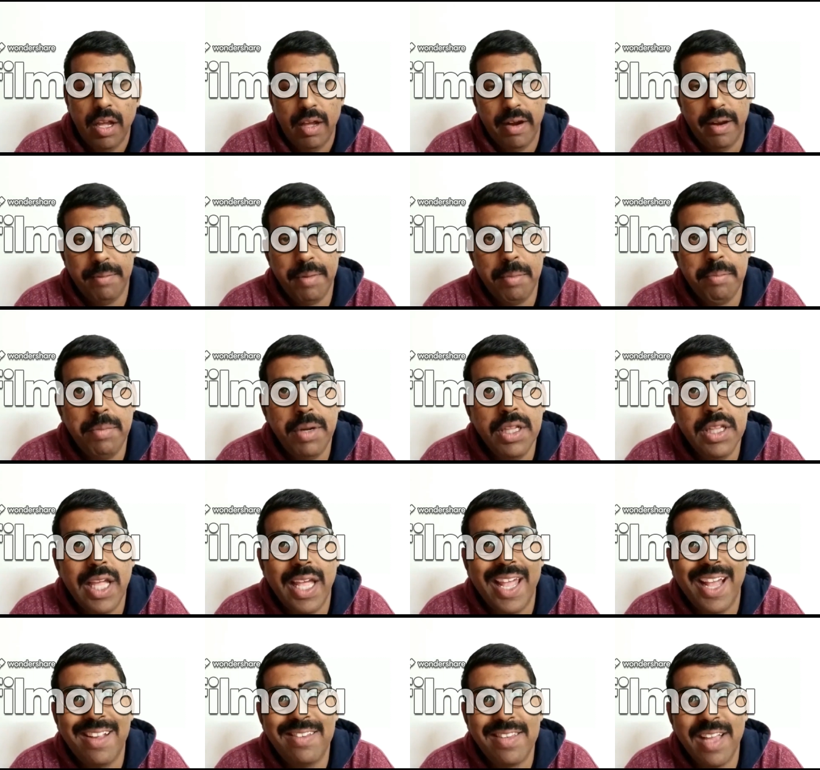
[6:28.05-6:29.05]
remember
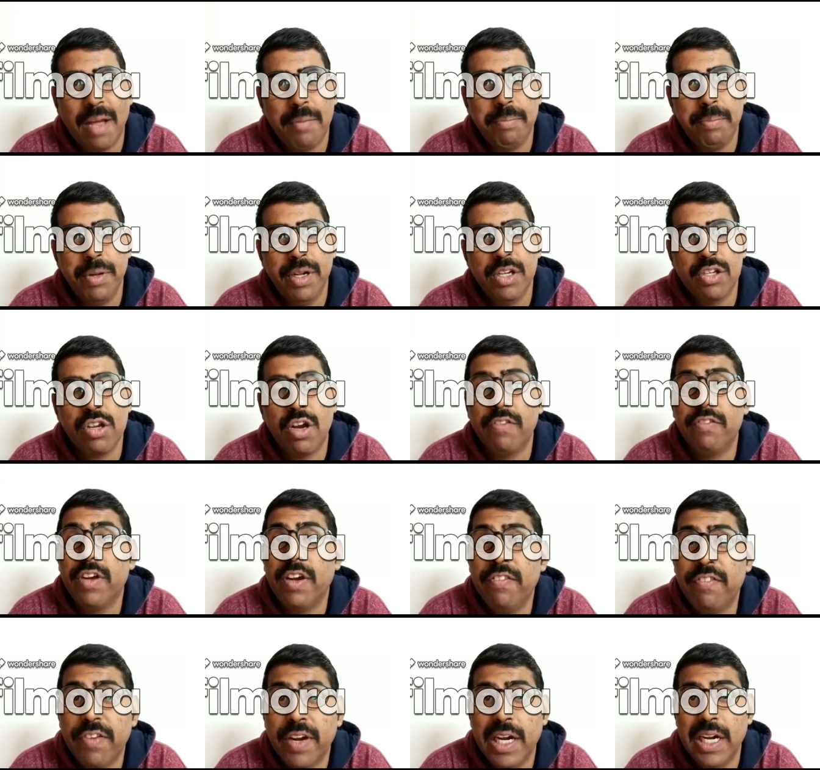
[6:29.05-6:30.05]
the examples of
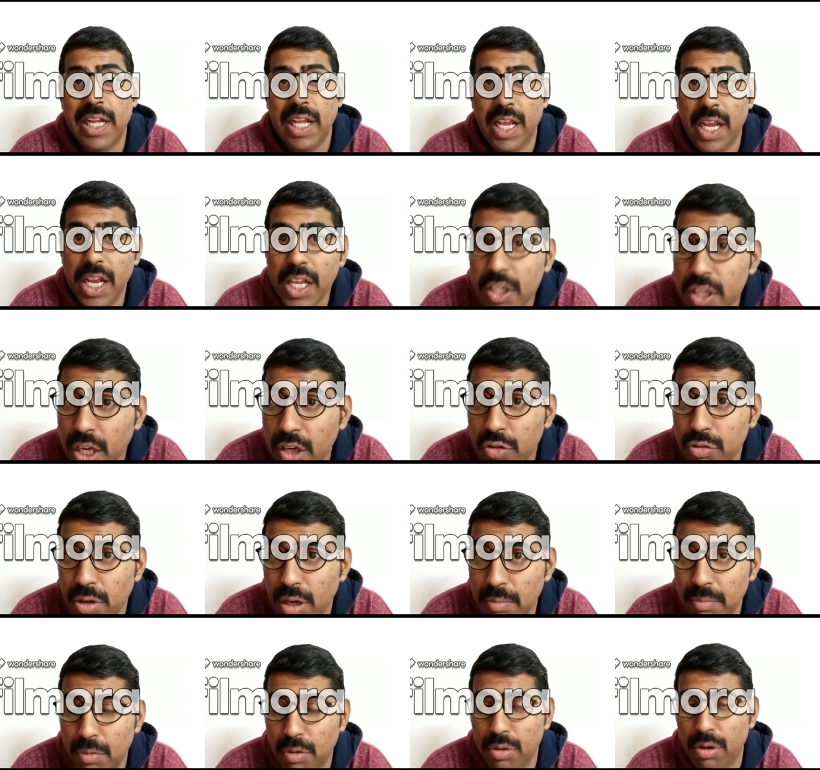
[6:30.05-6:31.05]
different
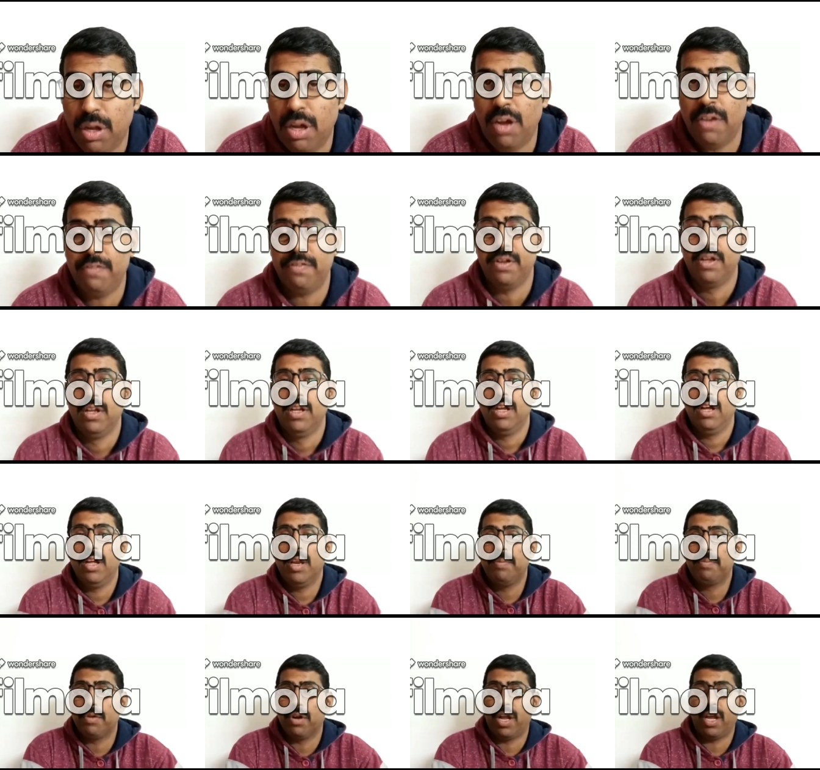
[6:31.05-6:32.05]
asexual mode of
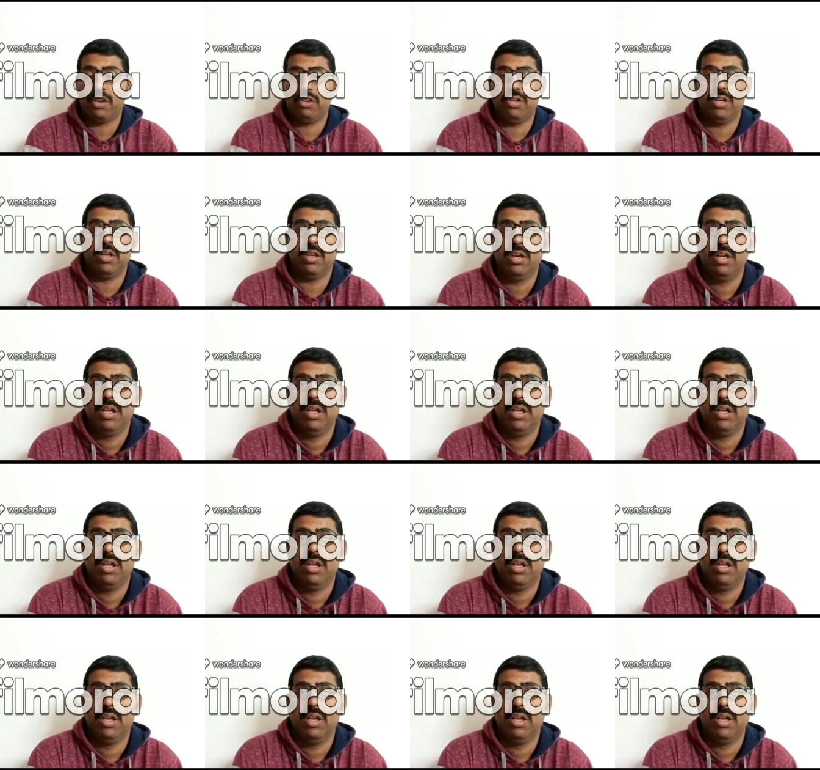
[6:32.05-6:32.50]
reproduction